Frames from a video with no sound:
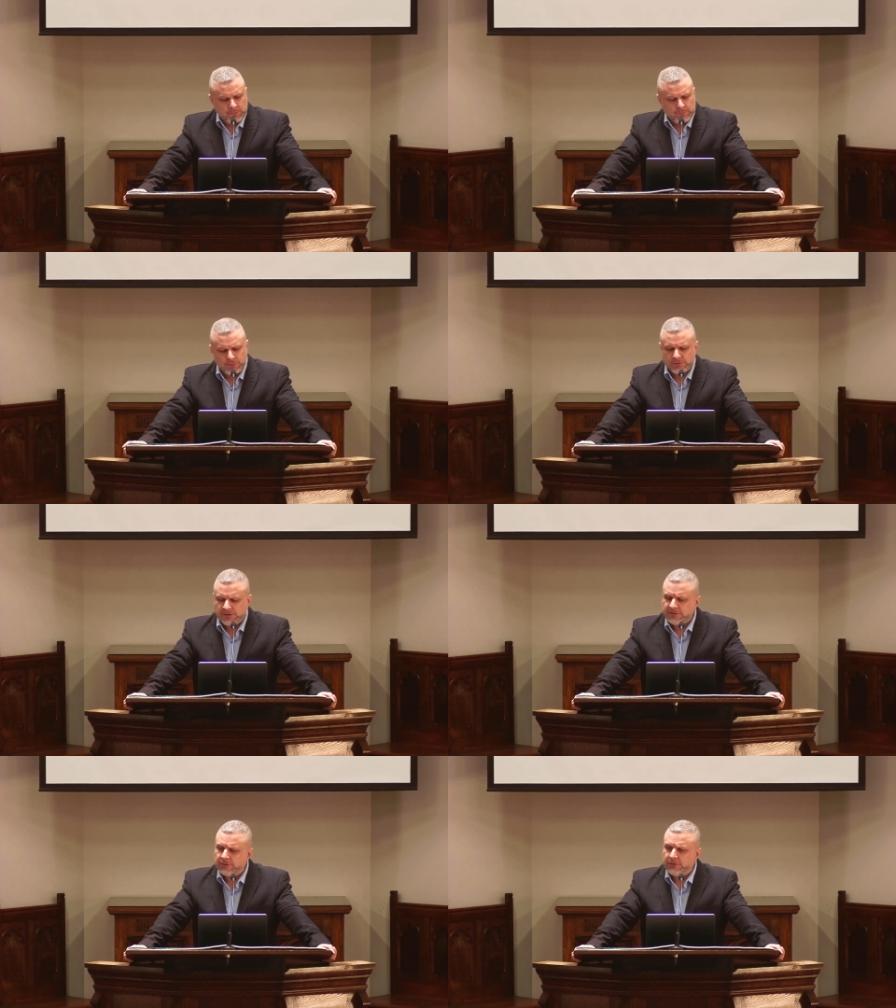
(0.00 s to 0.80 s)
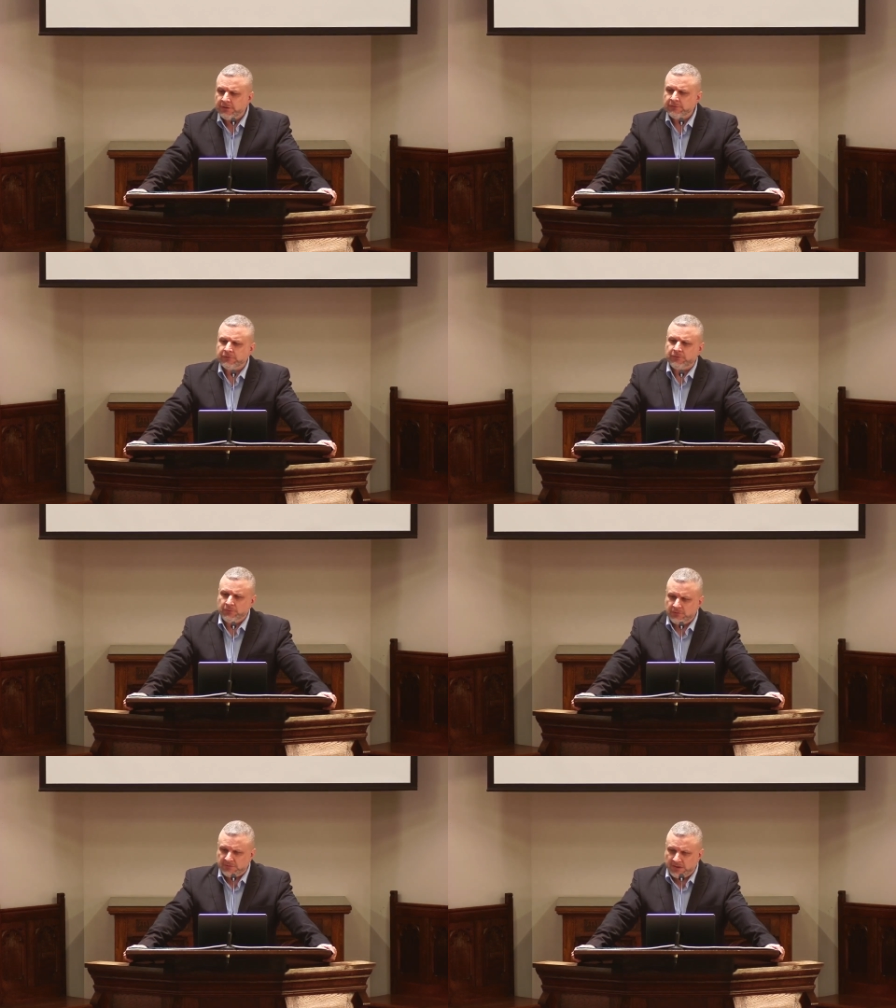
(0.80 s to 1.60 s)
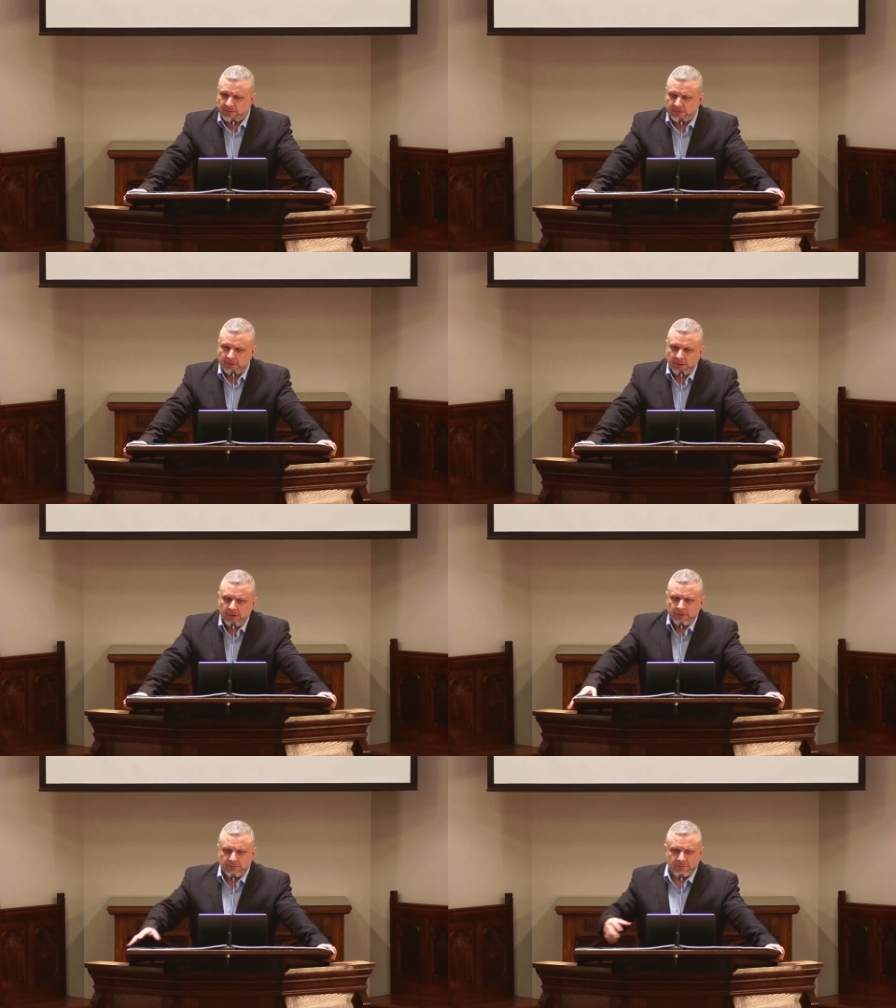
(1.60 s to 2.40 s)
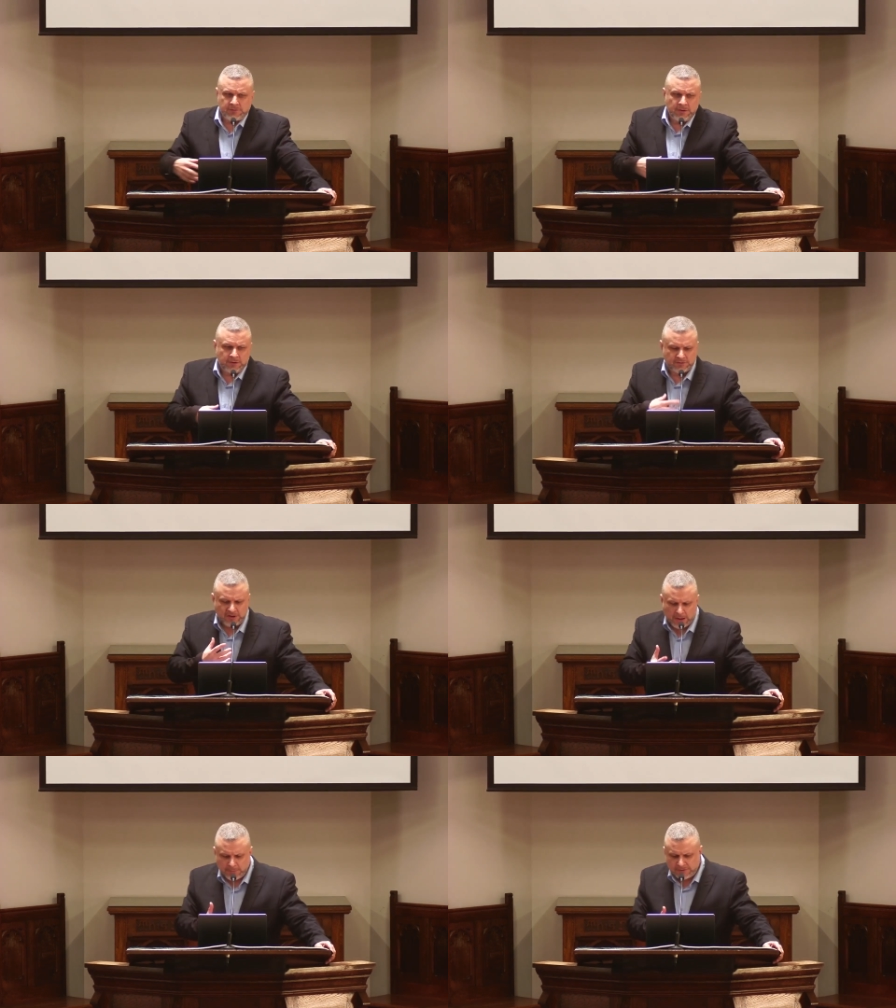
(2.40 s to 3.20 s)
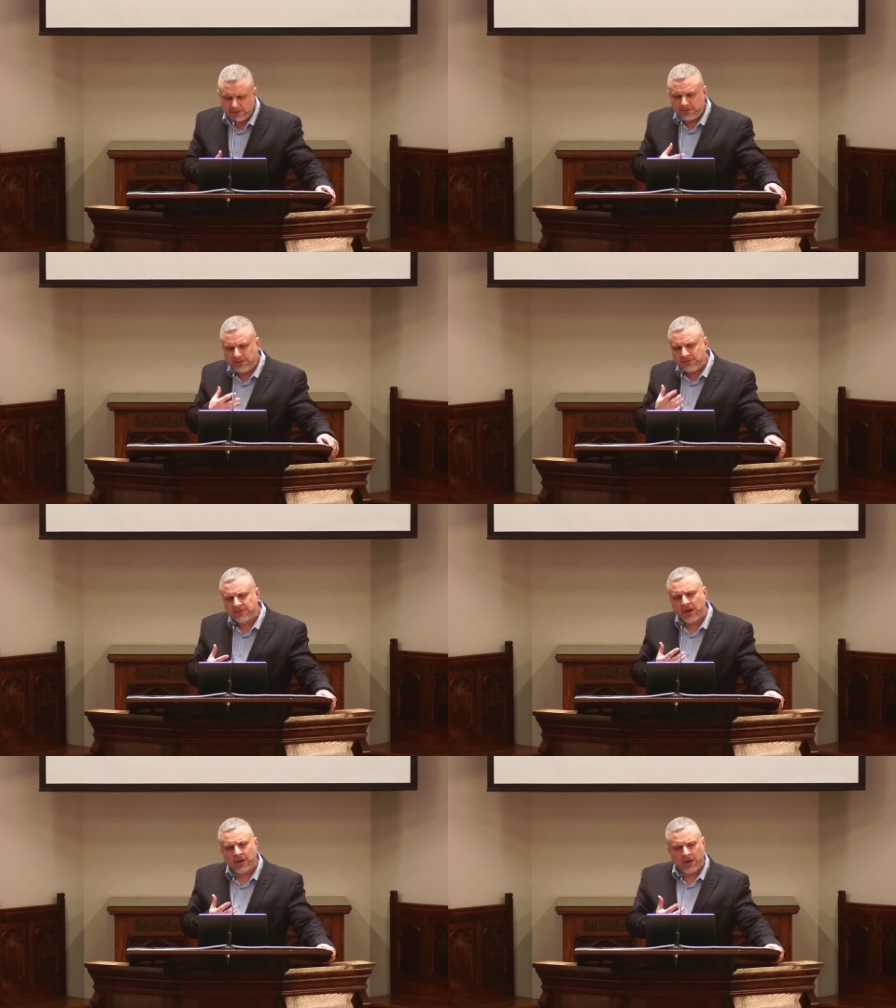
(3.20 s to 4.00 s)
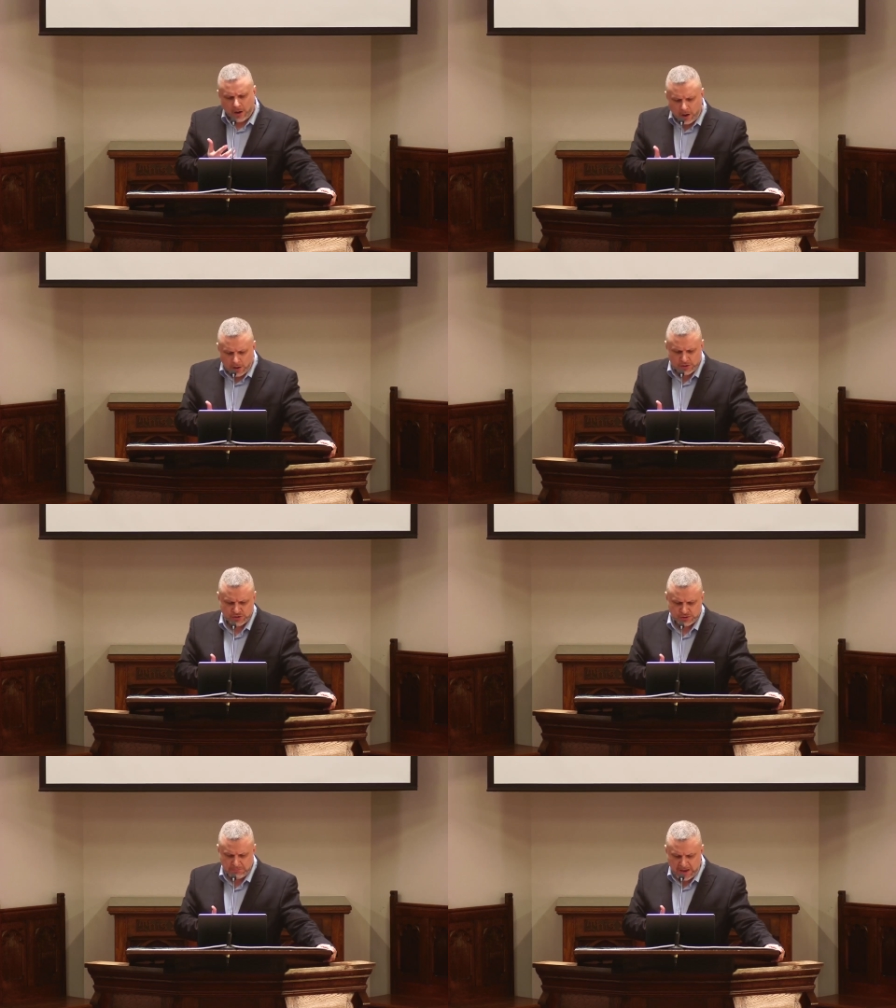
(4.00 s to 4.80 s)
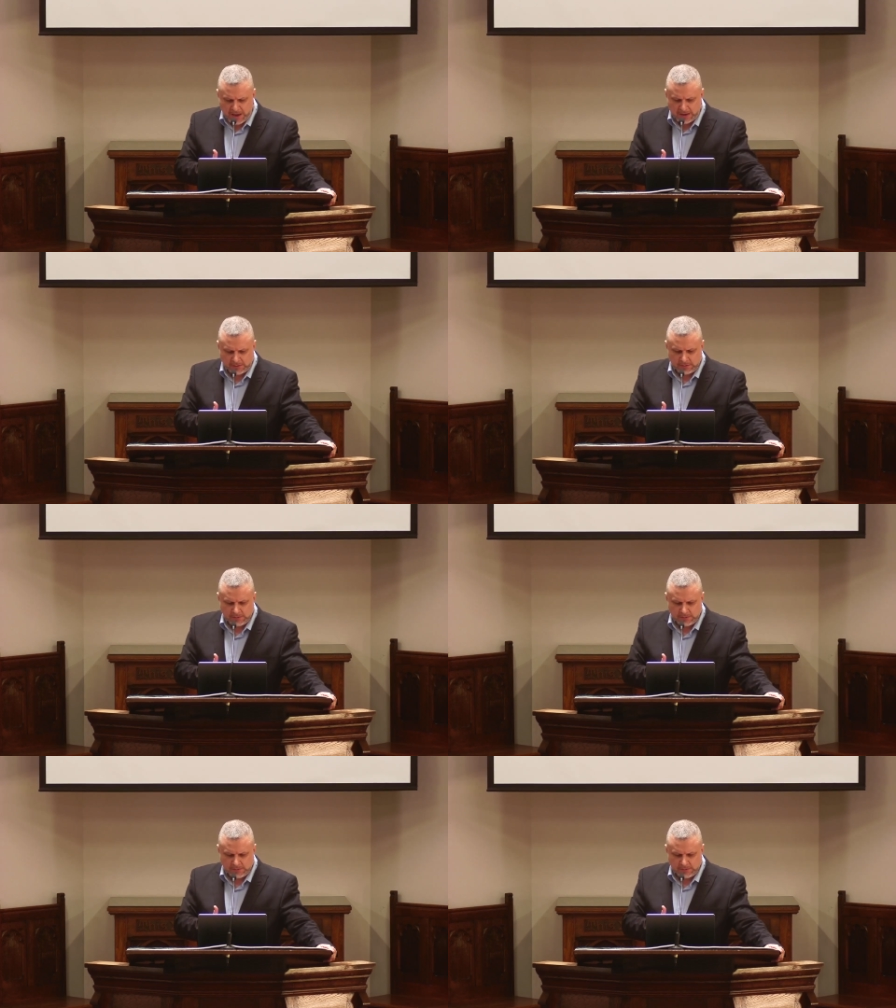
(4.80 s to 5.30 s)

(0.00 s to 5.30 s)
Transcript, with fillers: 1 Thessalonians 2 7, just establishing that he's not a harsh man.